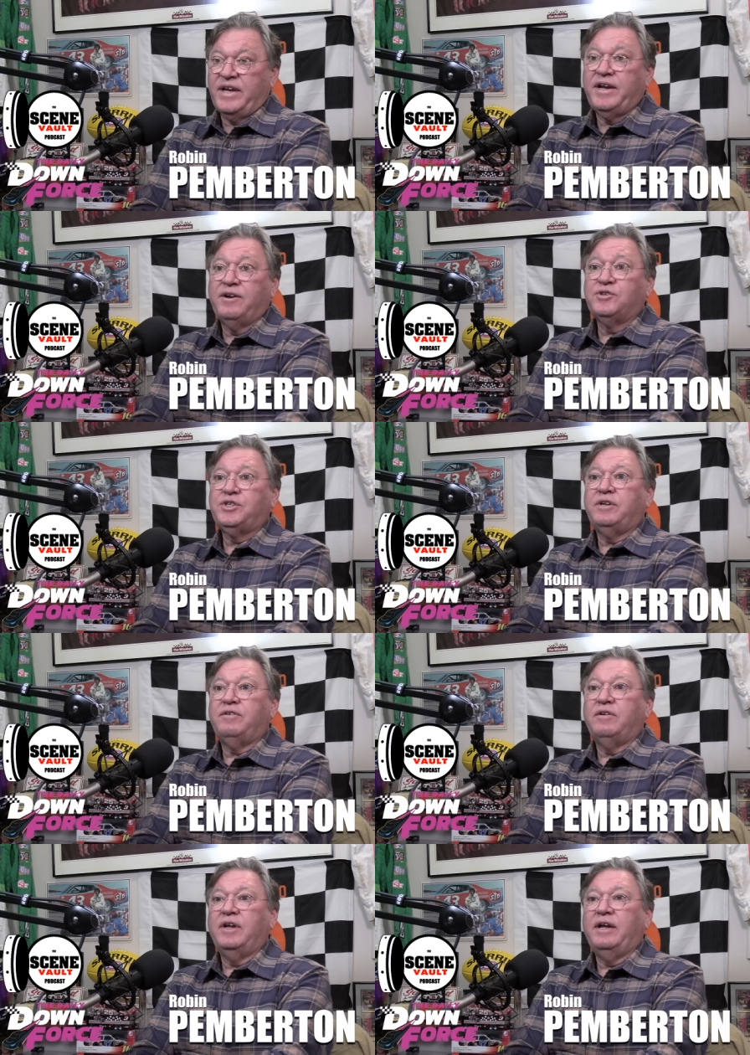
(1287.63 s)
that hears it
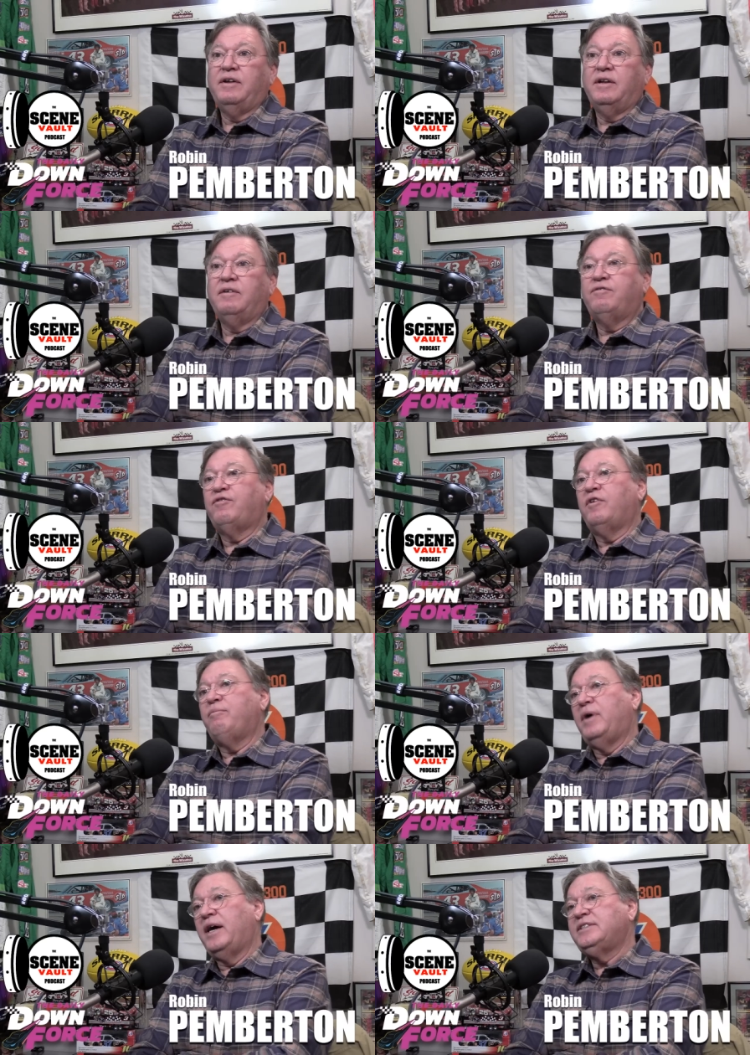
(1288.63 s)

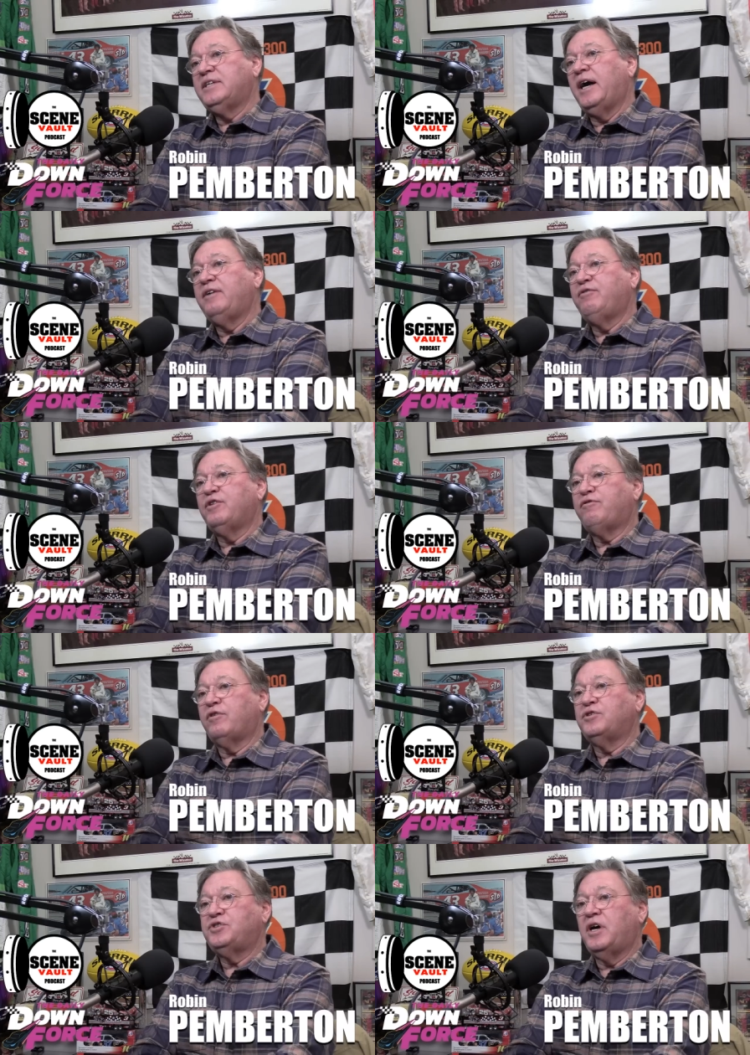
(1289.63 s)
from my side for the
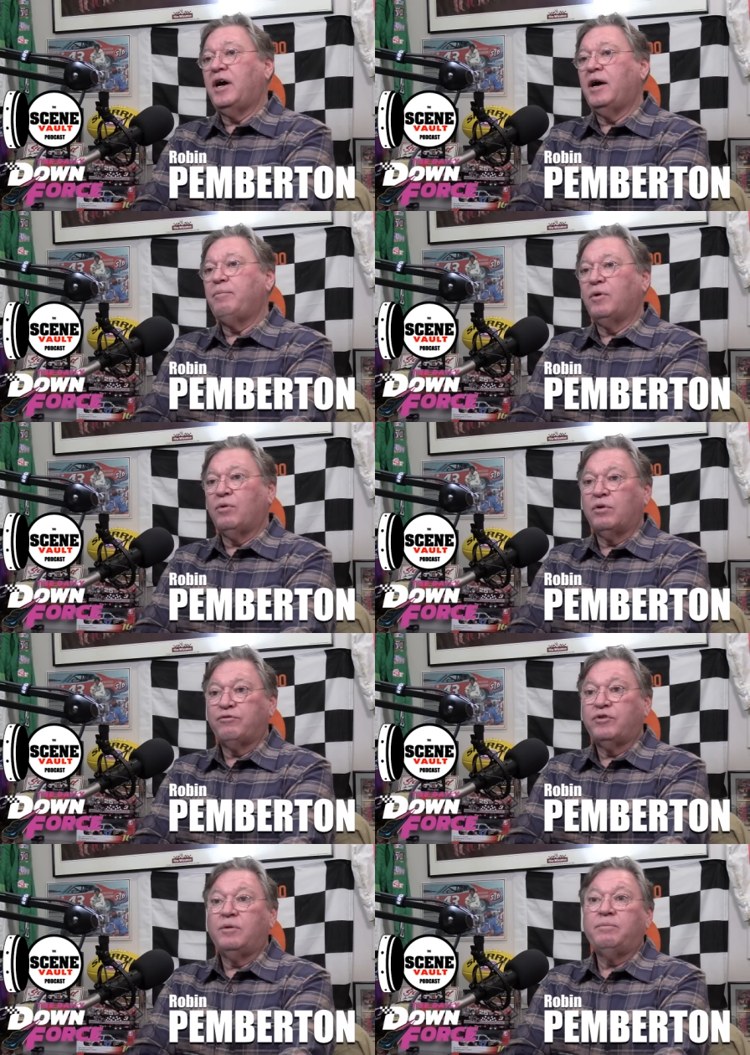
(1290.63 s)
first time, or
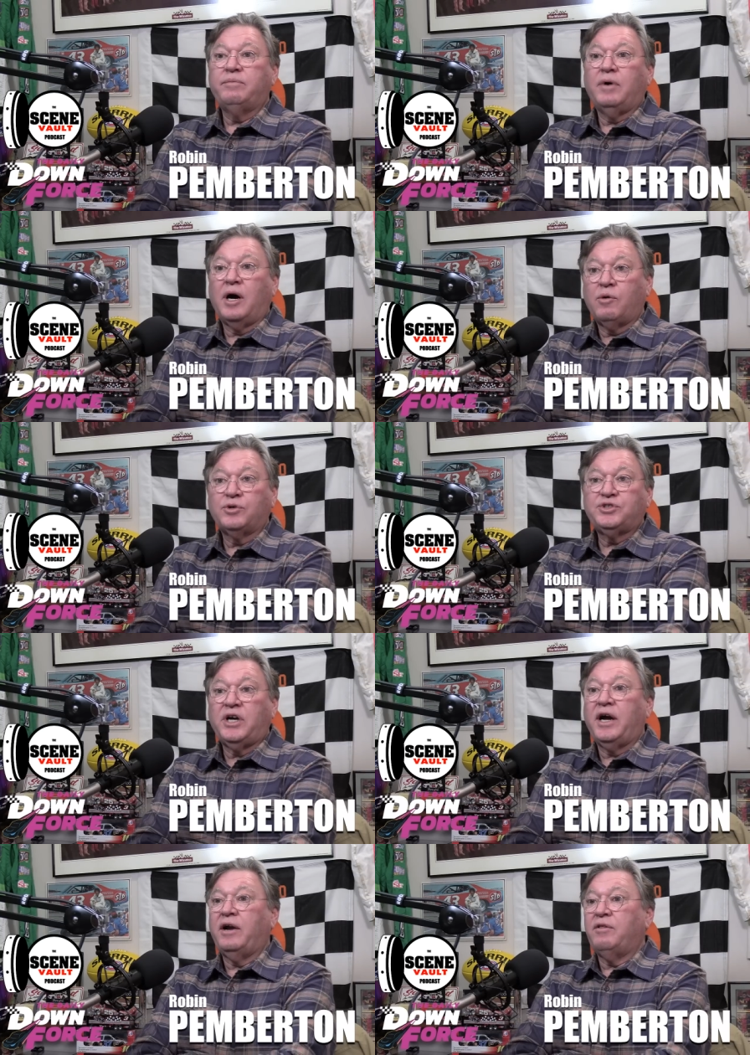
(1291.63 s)
from our
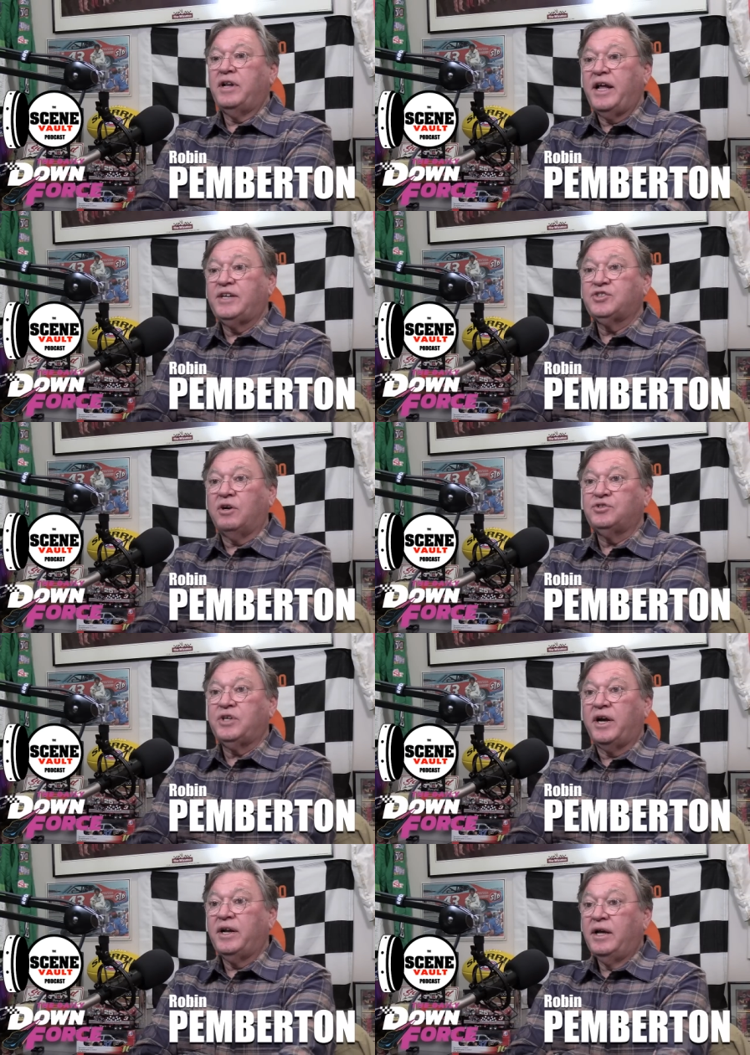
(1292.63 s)
side or the NASCAR
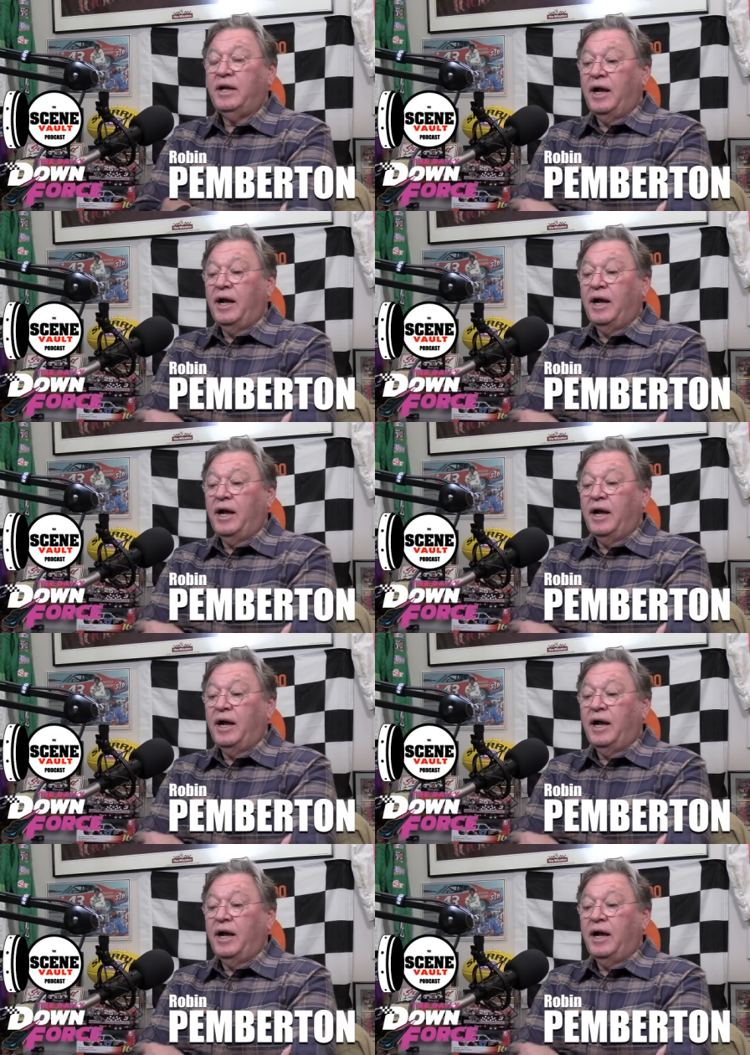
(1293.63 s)
side.